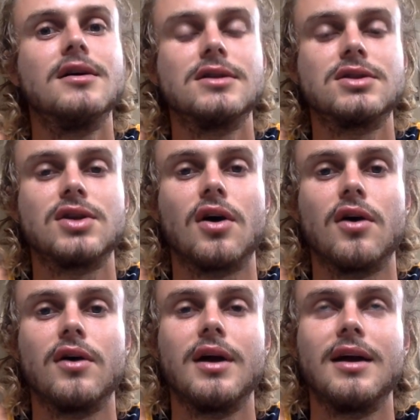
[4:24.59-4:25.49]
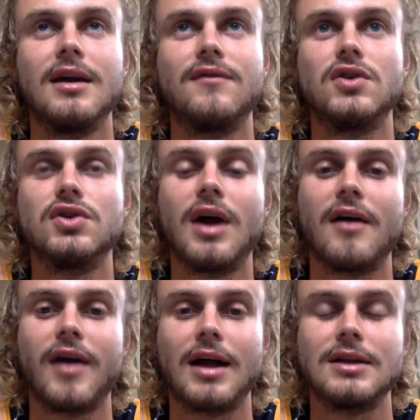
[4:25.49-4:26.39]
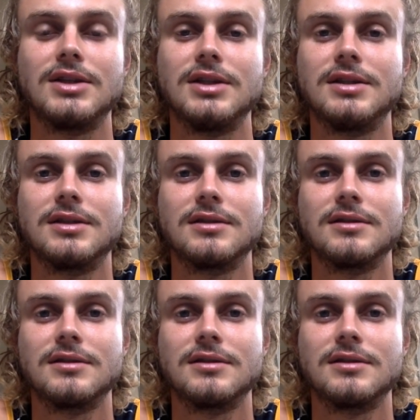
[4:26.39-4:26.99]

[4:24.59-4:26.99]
So if you do have allergies,